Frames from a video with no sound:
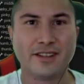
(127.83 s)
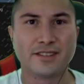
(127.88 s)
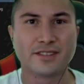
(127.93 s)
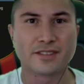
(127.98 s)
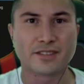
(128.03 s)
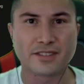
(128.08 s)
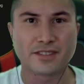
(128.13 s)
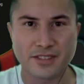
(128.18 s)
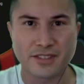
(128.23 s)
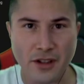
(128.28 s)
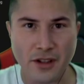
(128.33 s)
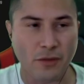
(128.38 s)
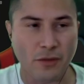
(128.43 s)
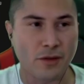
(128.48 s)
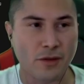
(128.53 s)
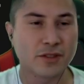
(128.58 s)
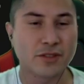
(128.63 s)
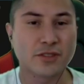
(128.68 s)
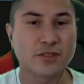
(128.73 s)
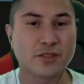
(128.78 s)
So
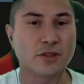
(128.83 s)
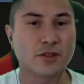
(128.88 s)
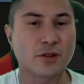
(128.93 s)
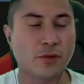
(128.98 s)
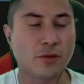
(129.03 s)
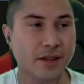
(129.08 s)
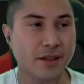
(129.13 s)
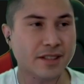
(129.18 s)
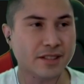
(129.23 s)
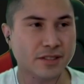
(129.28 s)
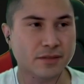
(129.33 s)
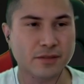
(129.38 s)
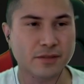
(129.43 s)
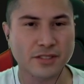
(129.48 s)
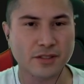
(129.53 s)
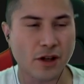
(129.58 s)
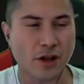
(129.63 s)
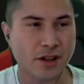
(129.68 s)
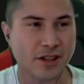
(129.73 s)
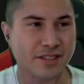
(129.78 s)
to quickly
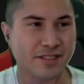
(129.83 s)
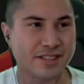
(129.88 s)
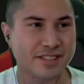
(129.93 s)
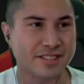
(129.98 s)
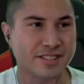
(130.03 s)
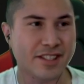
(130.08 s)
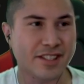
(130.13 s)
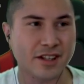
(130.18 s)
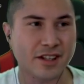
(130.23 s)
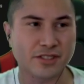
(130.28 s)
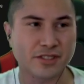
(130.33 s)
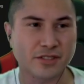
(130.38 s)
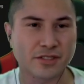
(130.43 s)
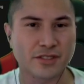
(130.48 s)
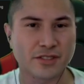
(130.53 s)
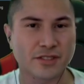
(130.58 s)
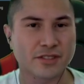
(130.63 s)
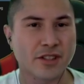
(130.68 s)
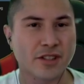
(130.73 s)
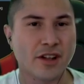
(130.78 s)
retarget these
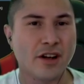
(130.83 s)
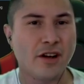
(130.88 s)
characters,